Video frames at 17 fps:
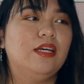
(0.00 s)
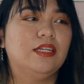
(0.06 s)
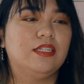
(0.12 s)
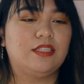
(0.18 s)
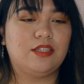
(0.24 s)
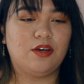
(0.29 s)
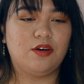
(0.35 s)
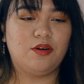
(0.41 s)

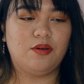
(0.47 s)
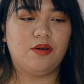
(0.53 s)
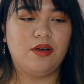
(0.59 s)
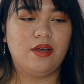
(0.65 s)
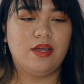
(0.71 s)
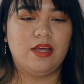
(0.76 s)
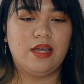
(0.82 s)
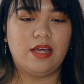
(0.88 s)
So,
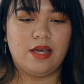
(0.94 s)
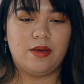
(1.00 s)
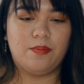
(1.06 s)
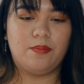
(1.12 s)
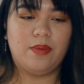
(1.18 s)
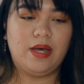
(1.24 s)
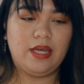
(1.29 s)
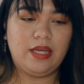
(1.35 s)

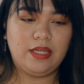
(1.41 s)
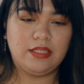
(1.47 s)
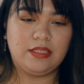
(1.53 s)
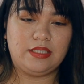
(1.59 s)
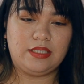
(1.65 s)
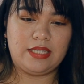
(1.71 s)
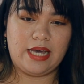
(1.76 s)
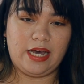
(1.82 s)
my
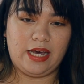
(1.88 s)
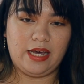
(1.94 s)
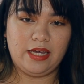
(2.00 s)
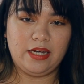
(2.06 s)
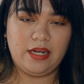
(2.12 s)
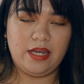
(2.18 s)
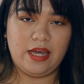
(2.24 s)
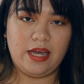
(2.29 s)

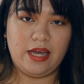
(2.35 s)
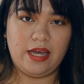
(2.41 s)
dad